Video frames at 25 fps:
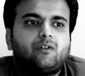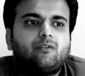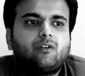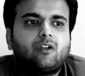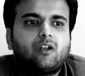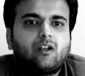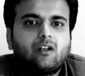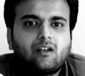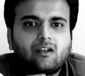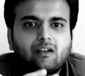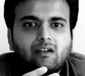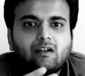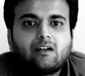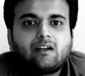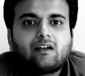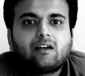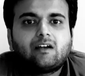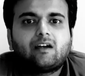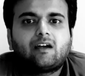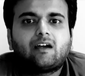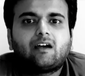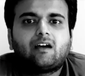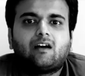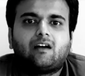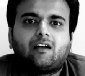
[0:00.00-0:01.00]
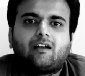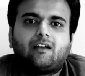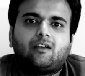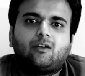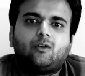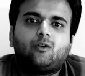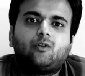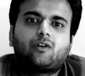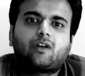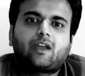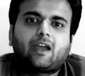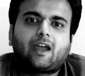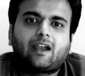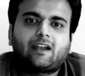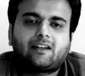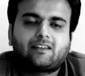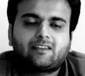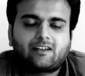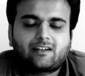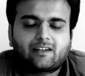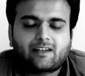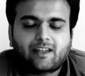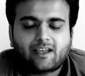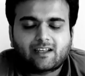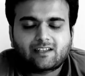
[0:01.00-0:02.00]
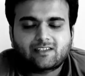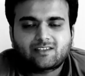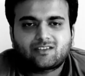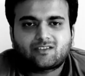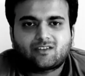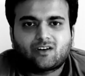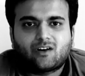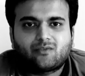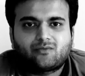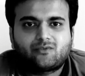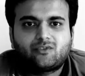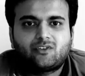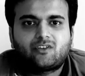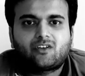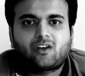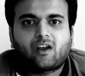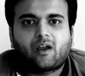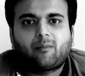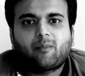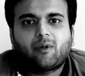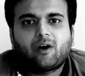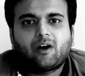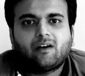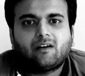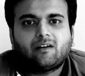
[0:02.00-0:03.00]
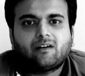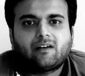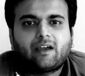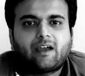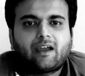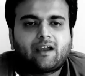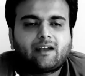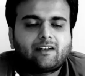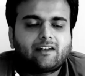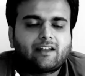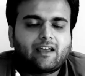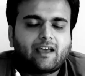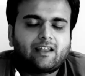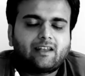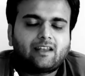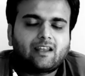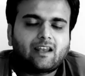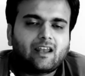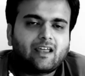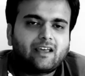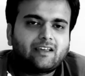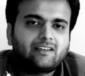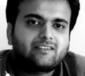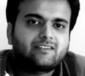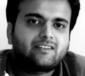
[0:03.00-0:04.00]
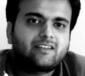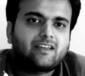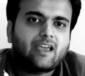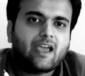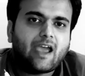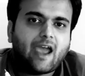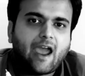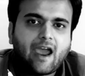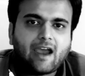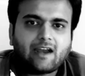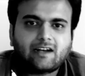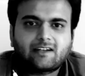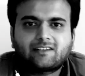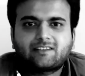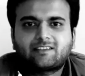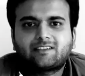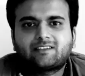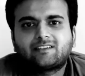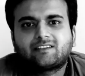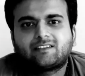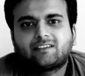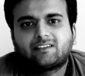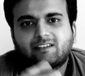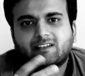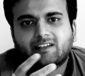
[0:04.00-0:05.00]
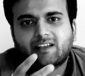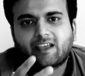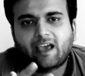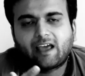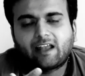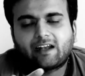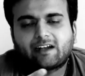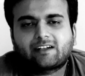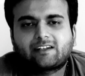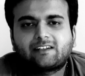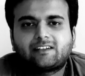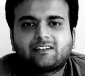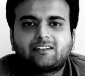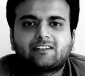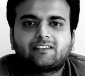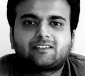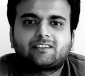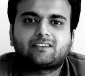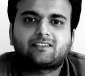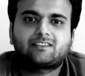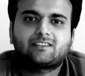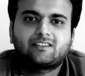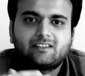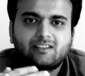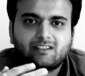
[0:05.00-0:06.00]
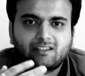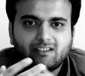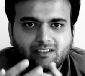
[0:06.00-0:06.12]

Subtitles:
will look at the text of the drama and analyze the acts, characters,